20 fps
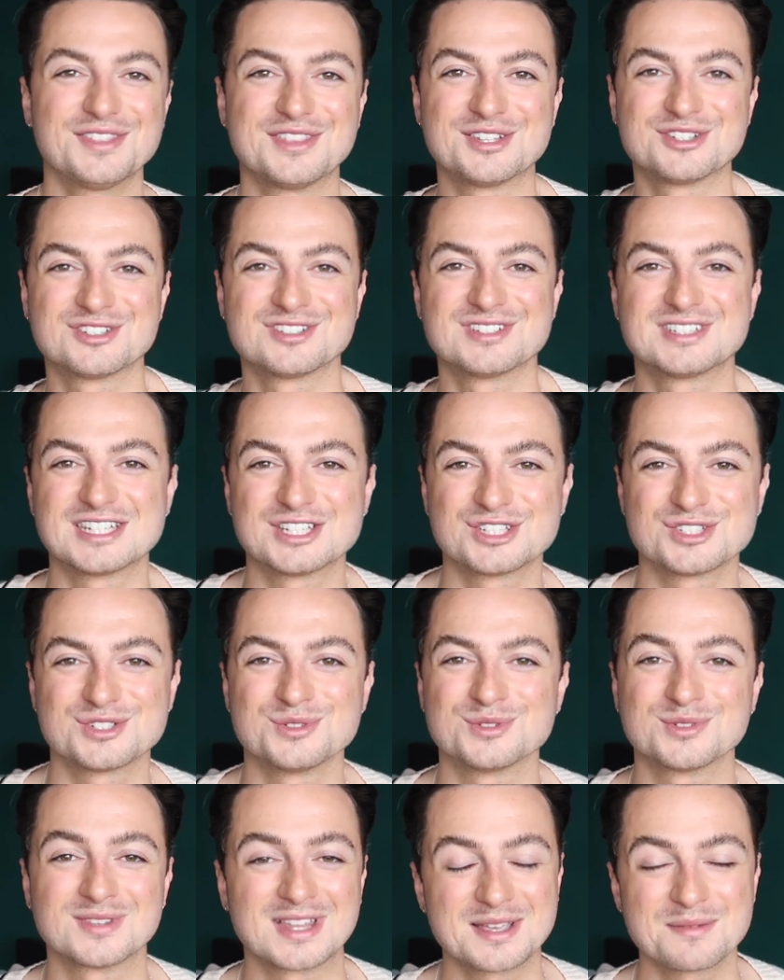the
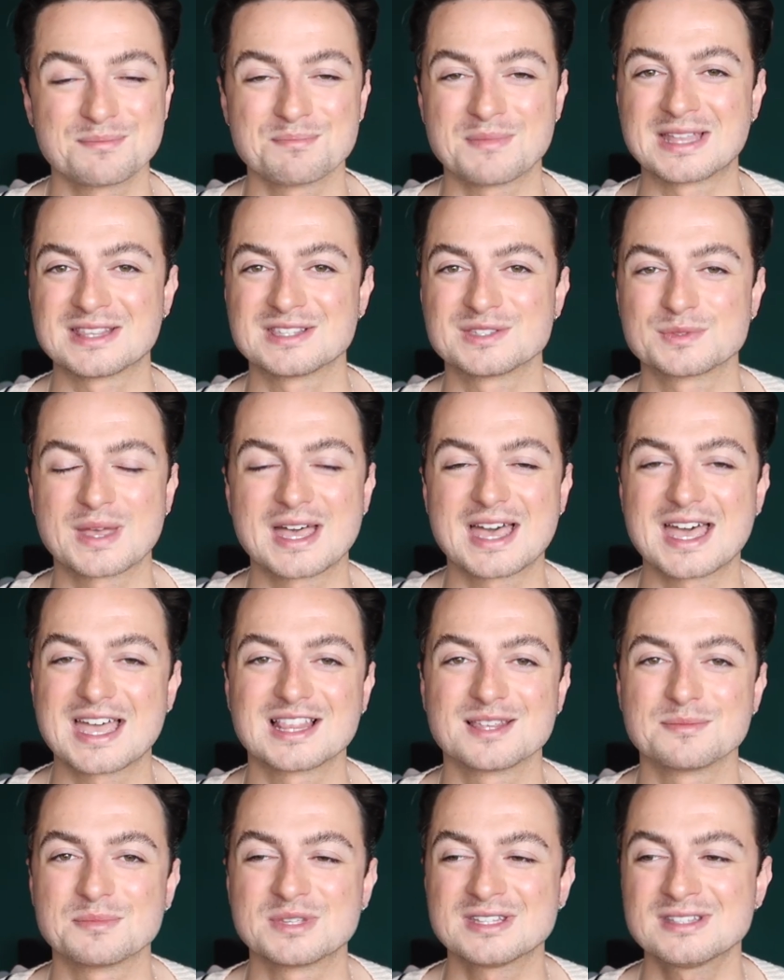traditional like menswear
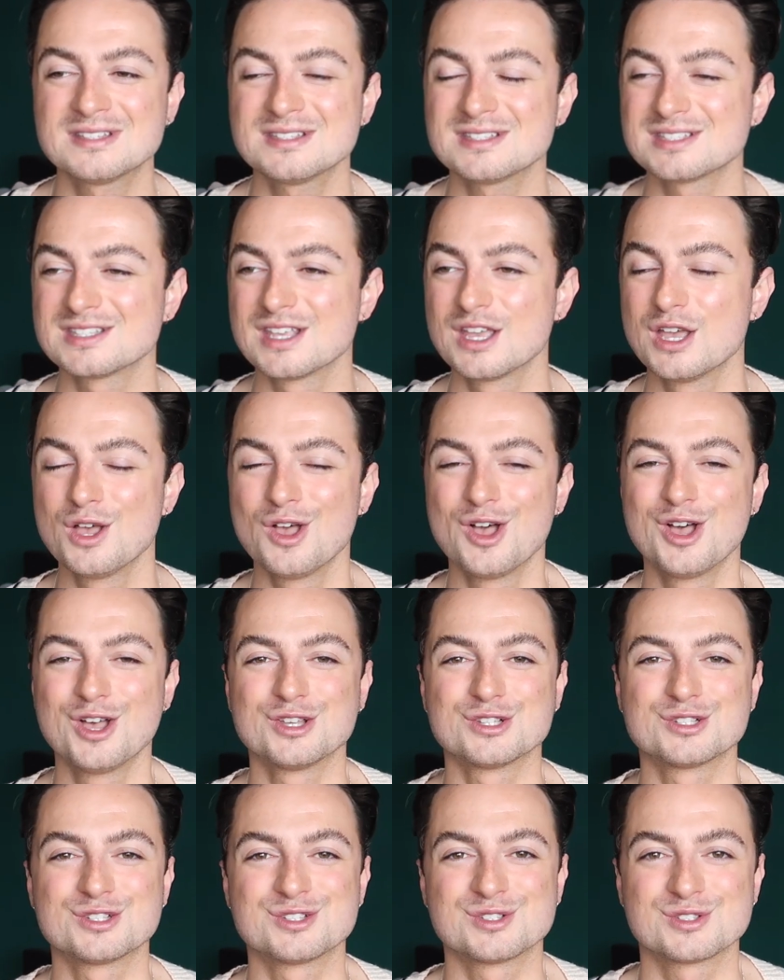elements
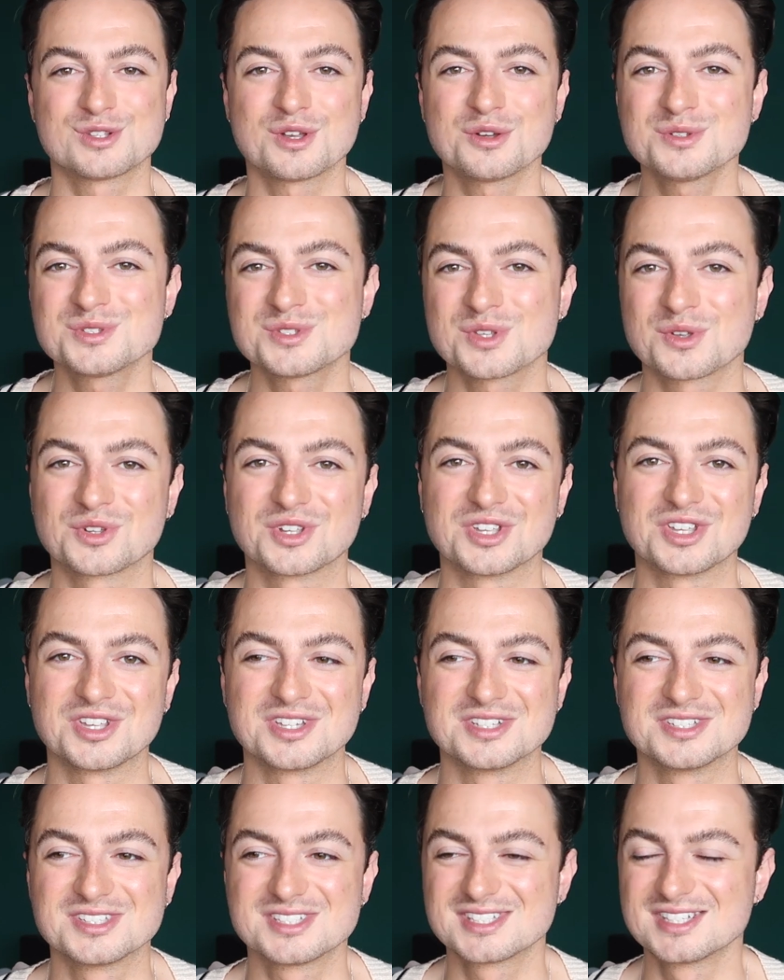so so
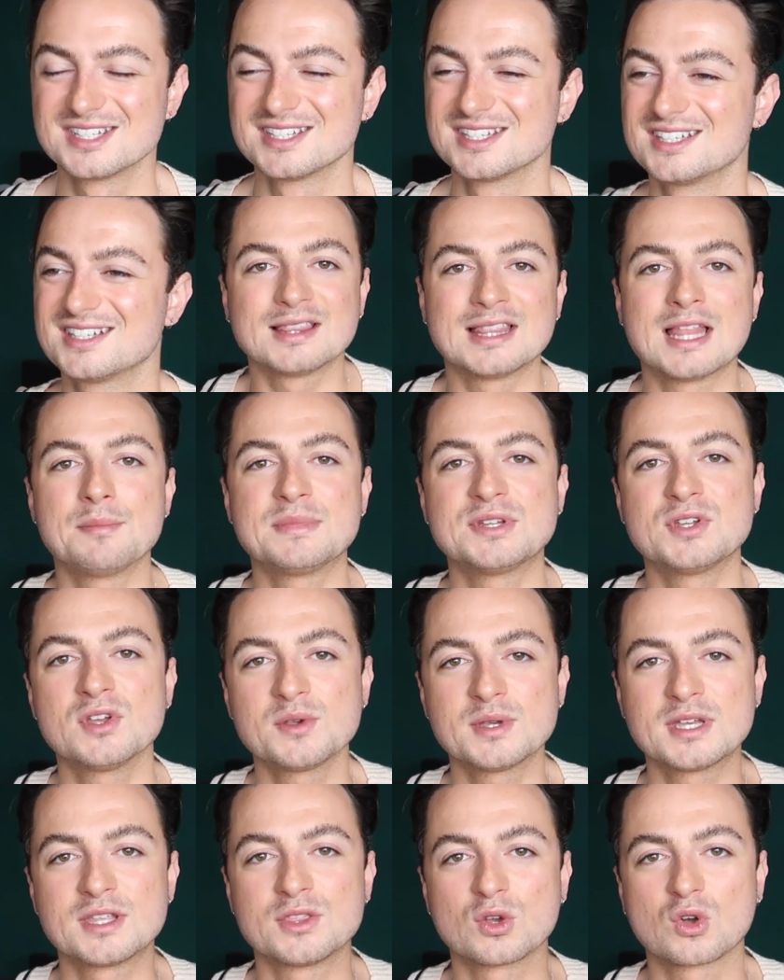good let me
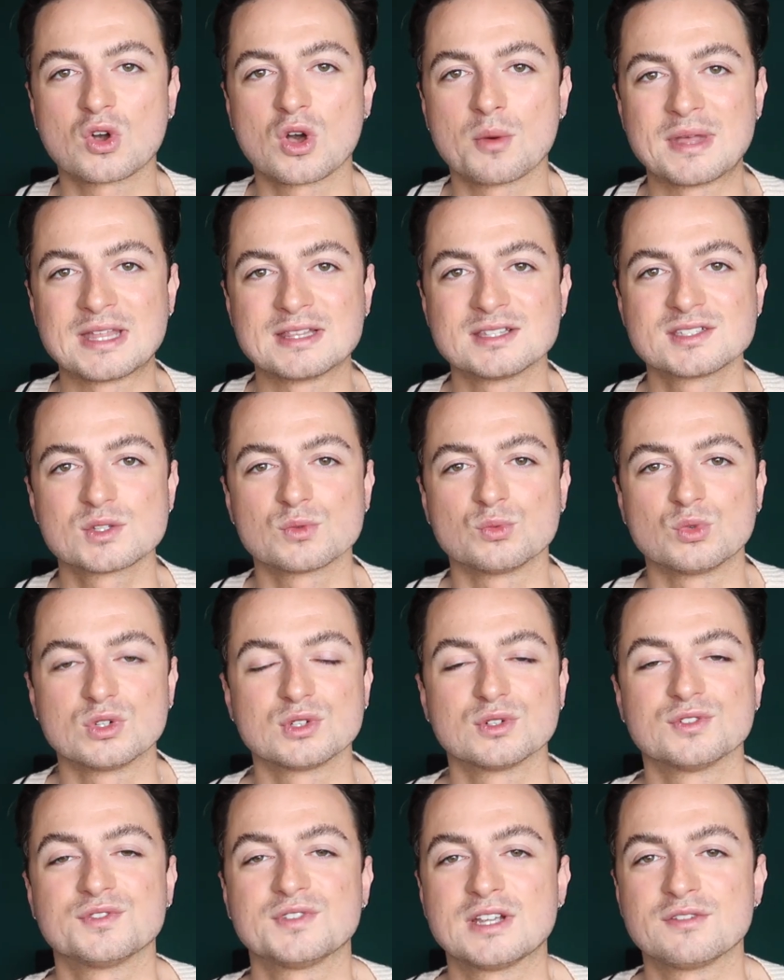know in the comments
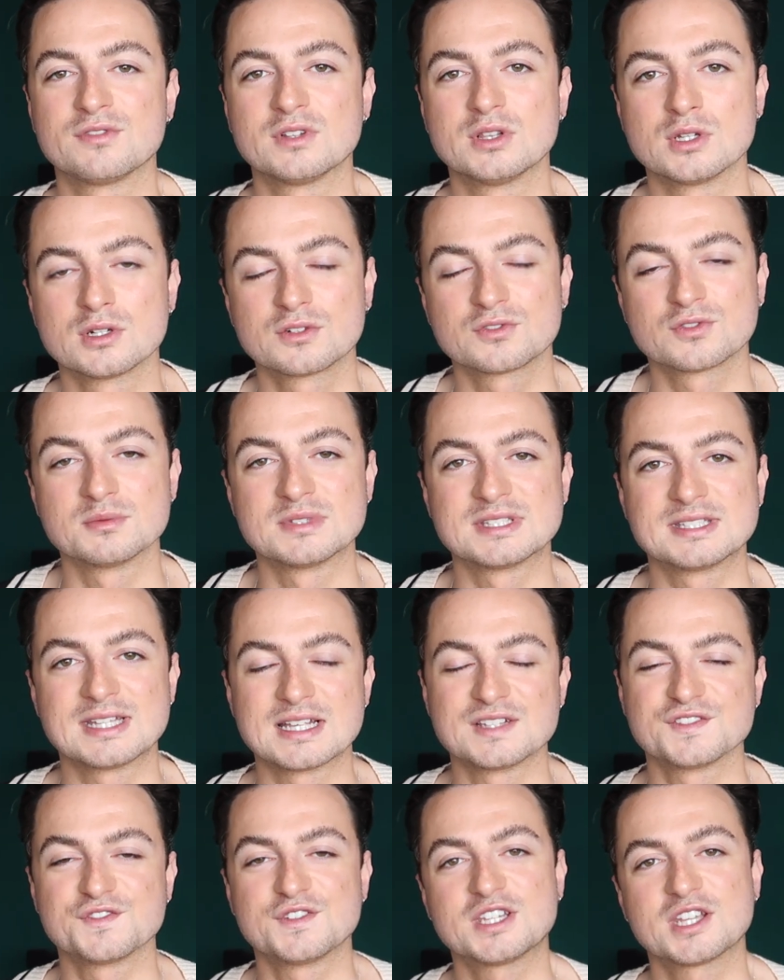what your favorite look from
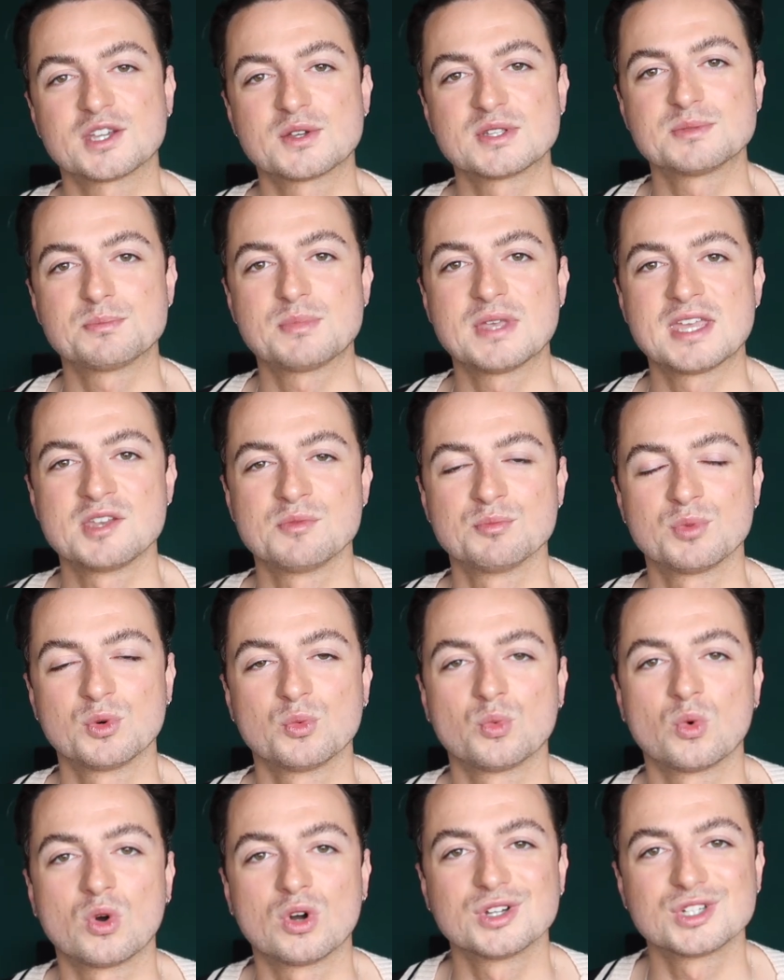today's video has been,
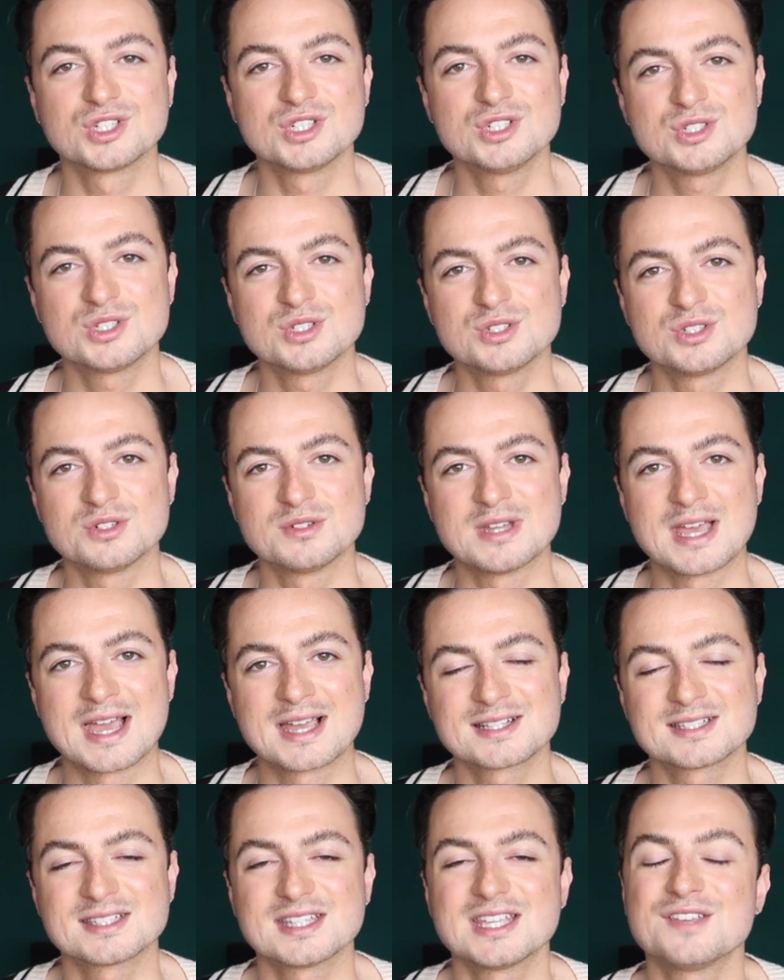but what you should do
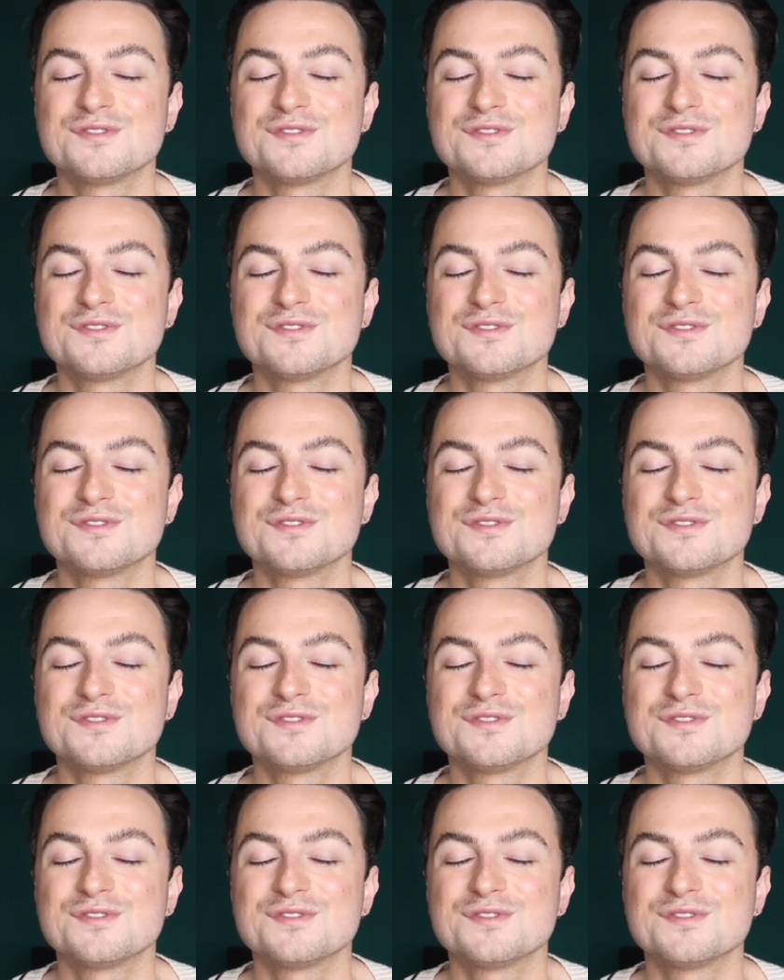next.